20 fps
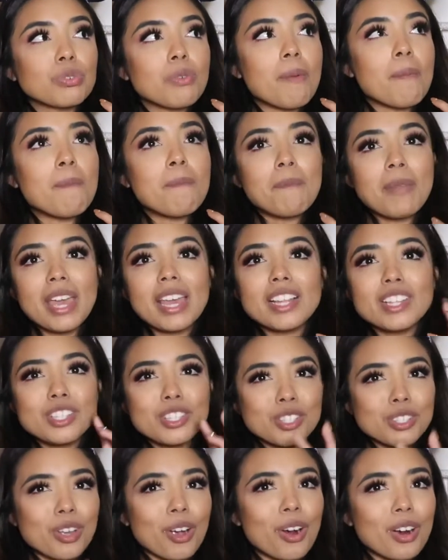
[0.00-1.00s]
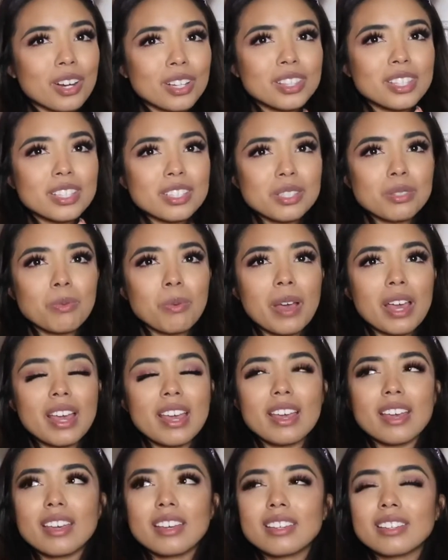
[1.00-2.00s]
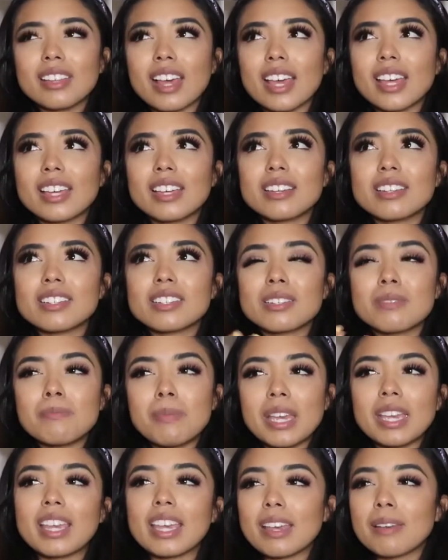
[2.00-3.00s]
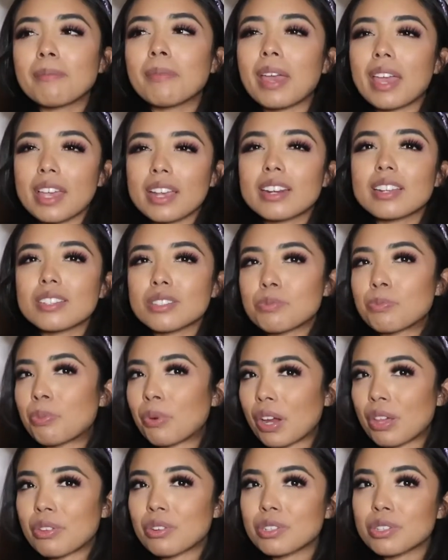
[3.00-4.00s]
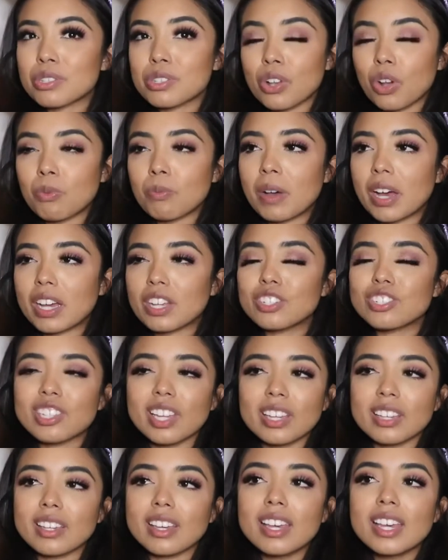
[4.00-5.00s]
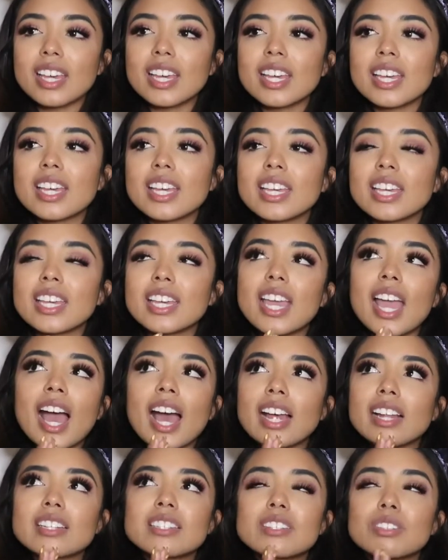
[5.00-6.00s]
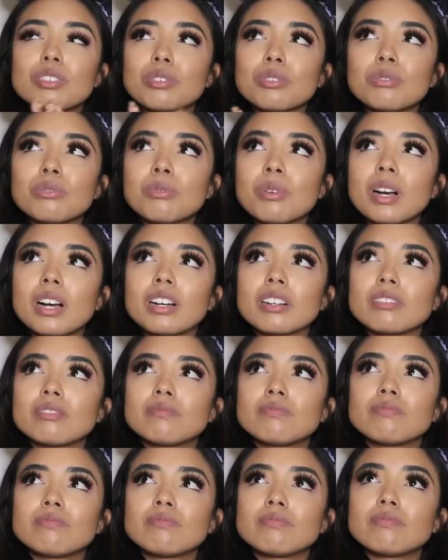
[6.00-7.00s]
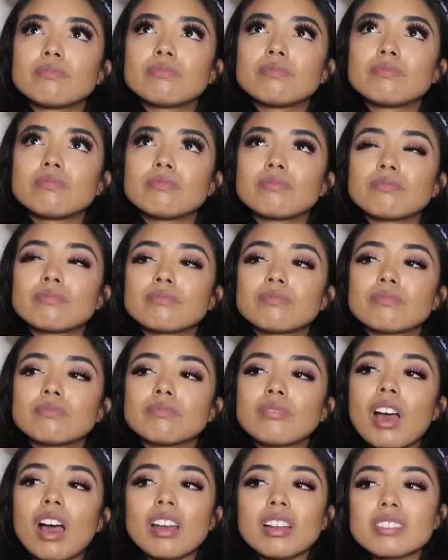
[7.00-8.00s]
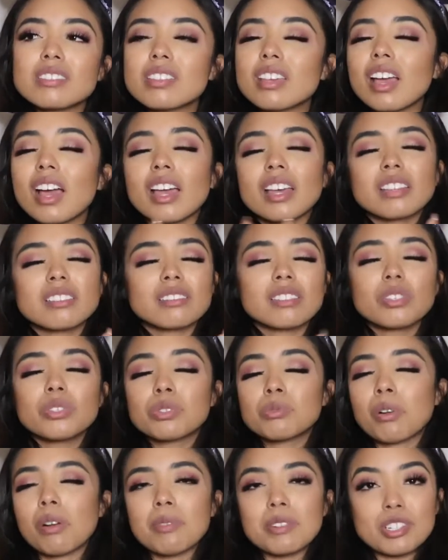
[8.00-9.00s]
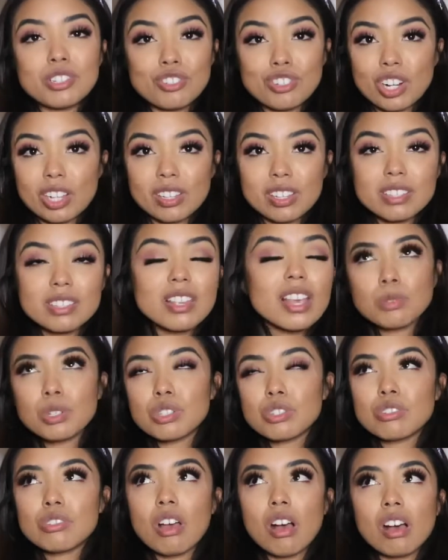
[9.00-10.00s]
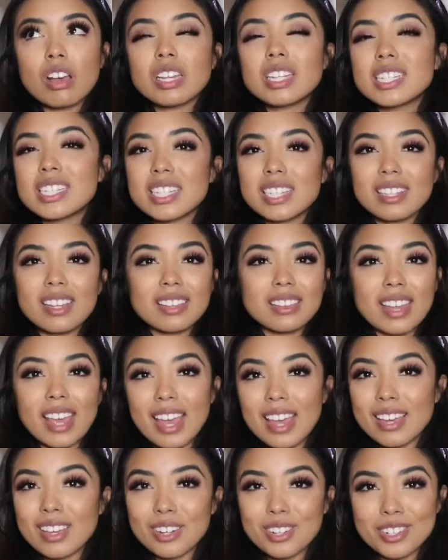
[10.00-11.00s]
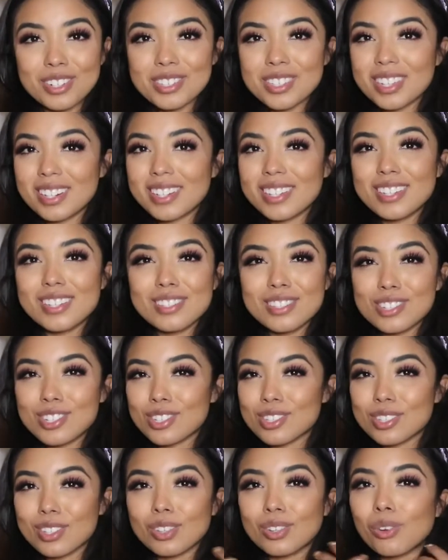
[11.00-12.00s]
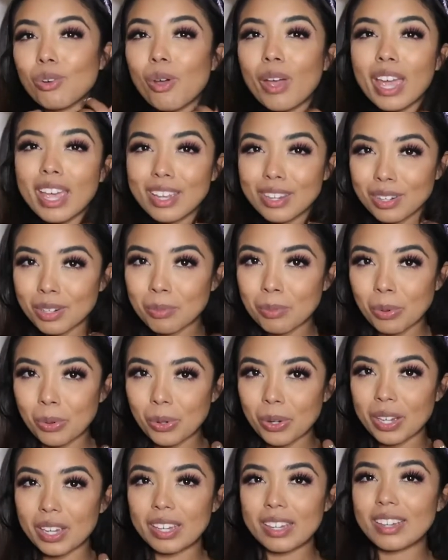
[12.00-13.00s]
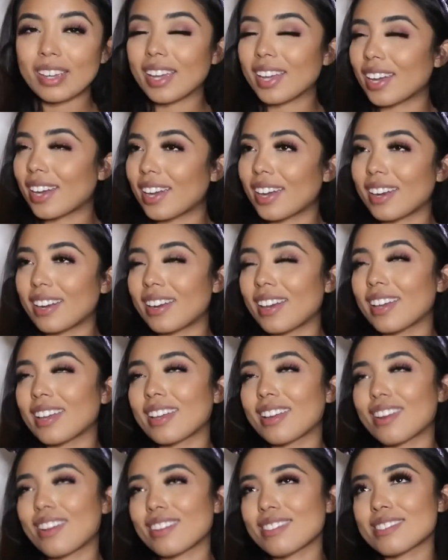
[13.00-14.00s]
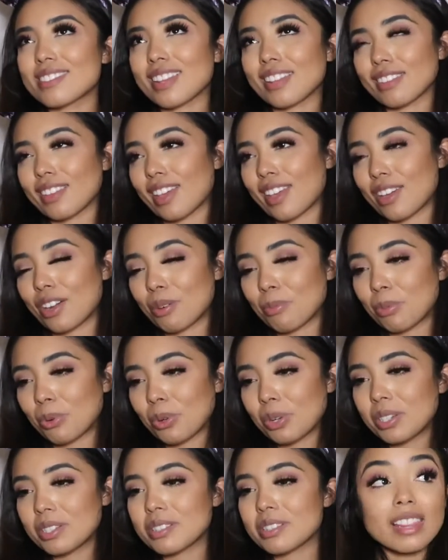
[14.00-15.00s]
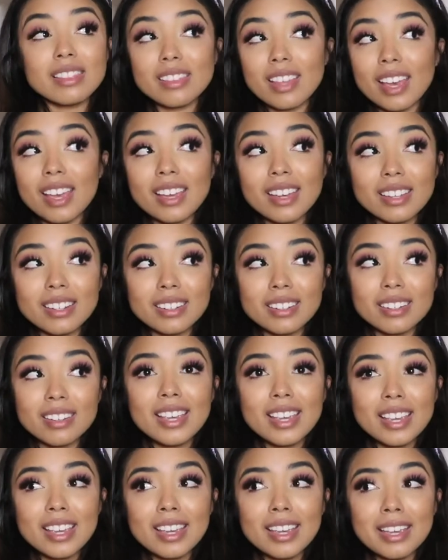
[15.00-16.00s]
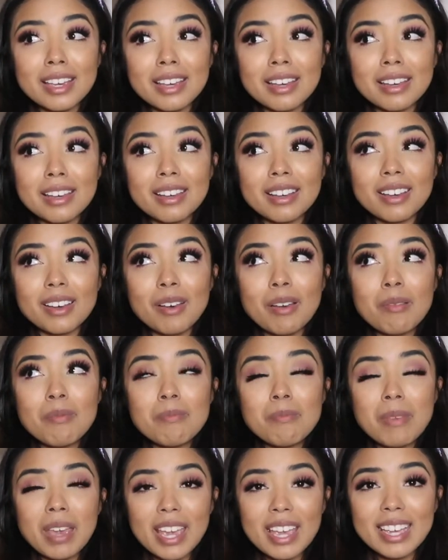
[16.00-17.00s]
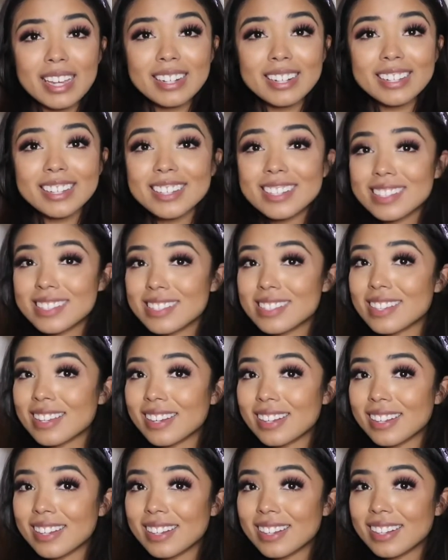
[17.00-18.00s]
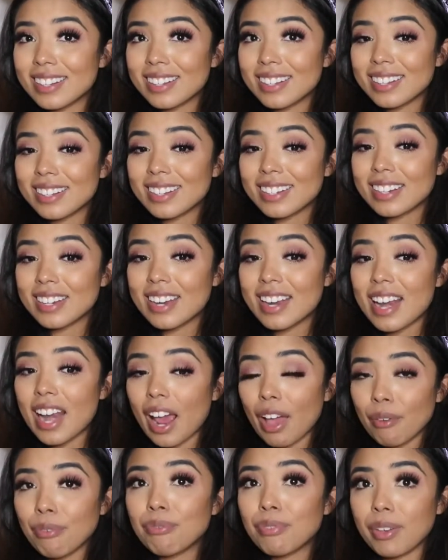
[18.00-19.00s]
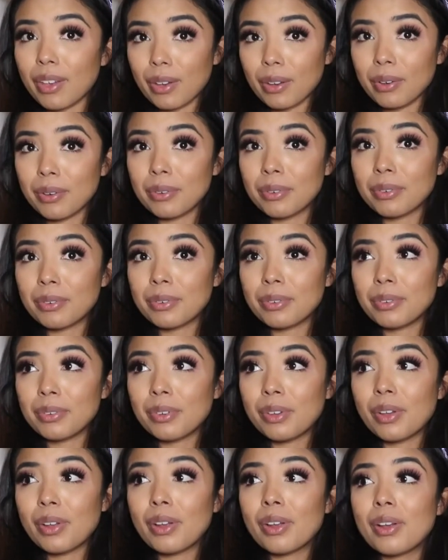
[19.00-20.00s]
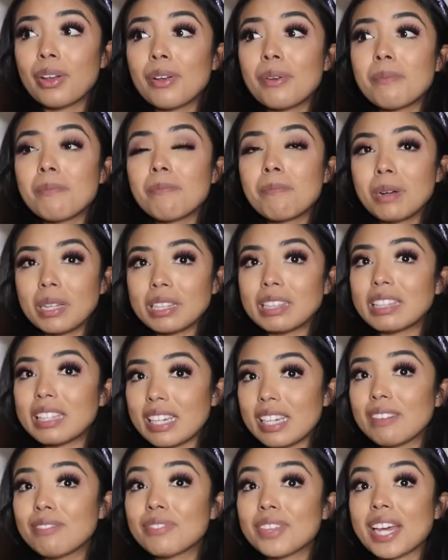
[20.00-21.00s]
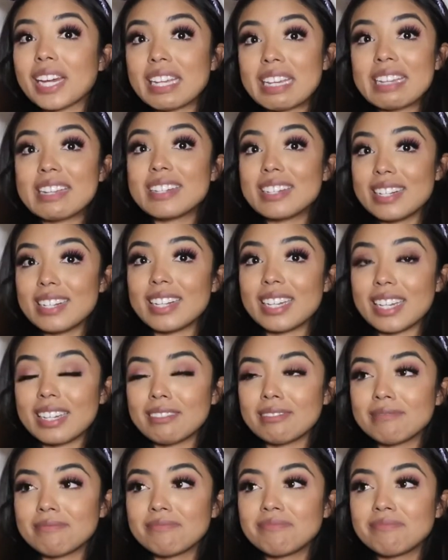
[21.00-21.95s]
made Scar this way, like to make him hate his brother so much. Like he had to, honestly, I, he was probably just jealous. I'm just not into like the haters and he is just a little hater boy and I cannot stand the hater boys. And then he uh, made his nephew believe that he did it.